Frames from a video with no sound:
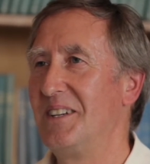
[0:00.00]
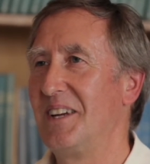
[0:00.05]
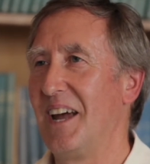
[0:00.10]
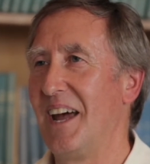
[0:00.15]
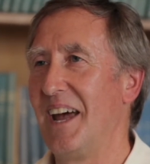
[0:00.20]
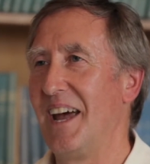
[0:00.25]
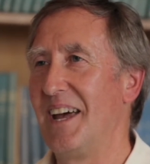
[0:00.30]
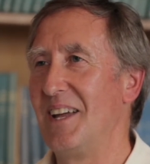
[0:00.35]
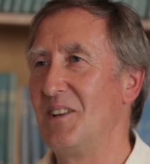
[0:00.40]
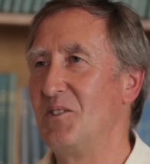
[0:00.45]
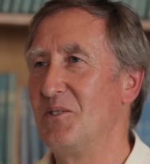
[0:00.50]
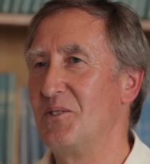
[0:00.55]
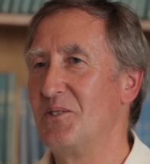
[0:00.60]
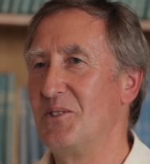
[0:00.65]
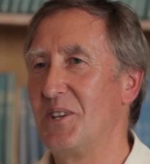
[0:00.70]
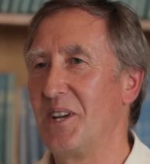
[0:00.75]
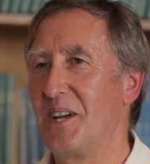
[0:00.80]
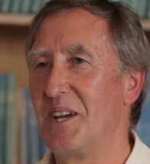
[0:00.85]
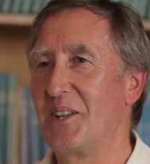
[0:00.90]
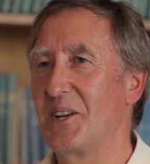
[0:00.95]
and
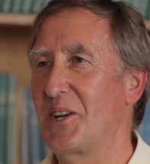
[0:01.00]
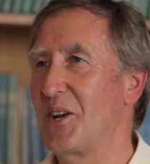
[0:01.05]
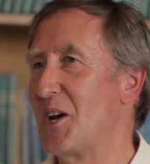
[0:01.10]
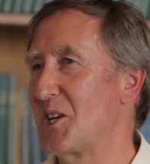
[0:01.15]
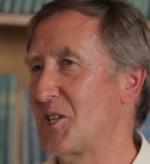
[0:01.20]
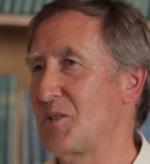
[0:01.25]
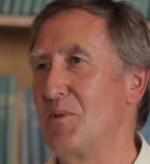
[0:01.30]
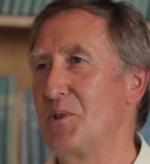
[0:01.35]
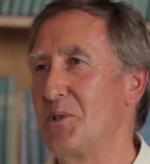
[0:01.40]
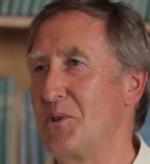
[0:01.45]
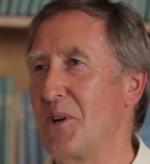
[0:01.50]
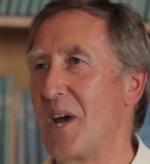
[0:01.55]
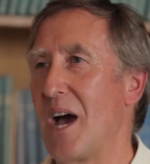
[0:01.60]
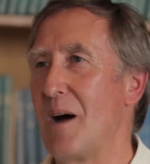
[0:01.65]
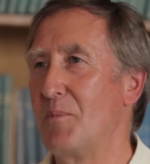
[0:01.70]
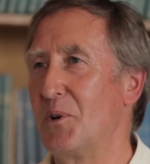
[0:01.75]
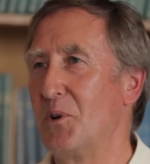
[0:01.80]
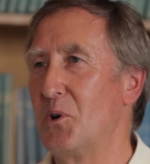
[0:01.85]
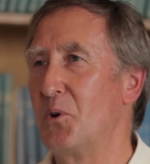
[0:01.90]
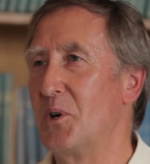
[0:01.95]
the customers who
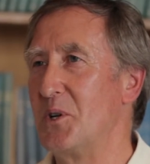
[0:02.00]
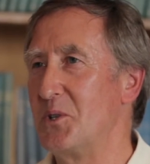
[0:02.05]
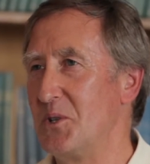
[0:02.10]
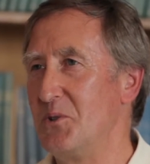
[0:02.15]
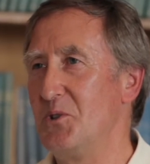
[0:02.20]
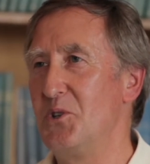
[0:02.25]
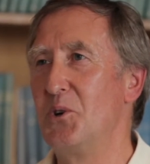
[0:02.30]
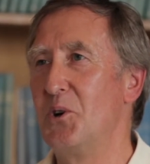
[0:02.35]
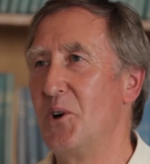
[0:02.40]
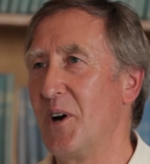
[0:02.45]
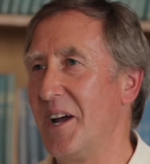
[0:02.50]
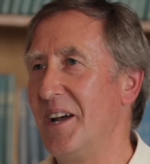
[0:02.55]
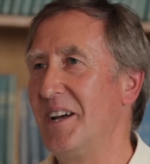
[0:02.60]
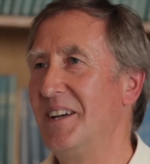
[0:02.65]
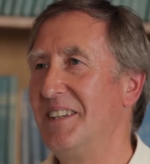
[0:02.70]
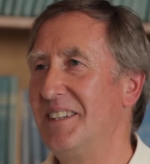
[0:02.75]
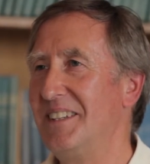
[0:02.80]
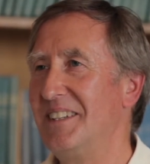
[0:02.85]
come are always enjoy